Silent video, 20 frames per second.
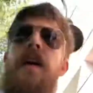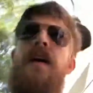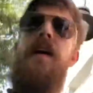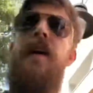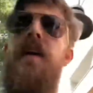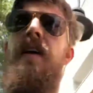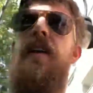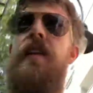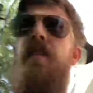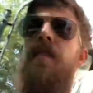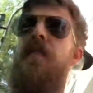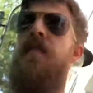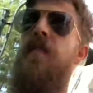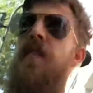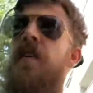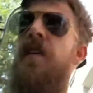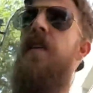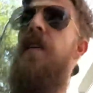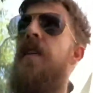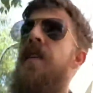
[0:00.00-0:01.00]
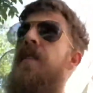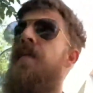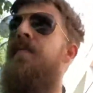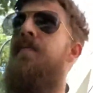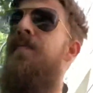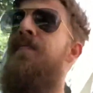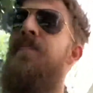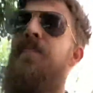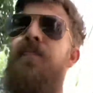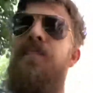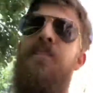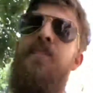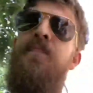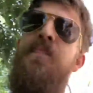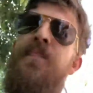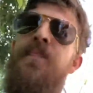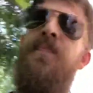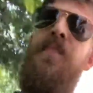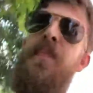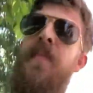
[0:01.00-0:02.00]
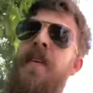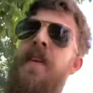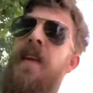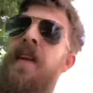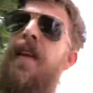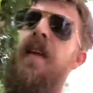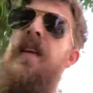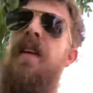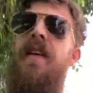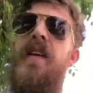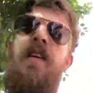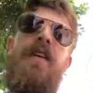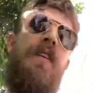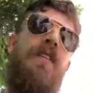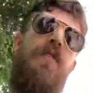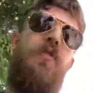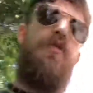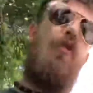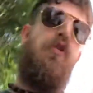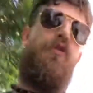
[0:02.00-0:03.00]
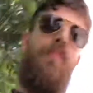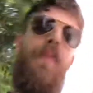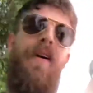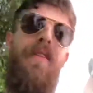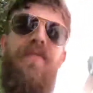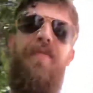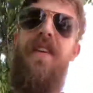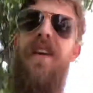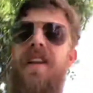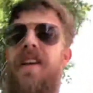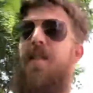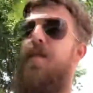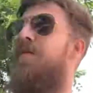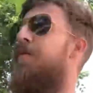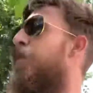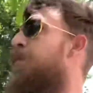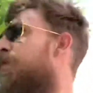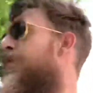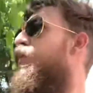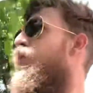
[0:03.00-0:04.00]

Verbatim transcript: and um, it's just my feeling, of course.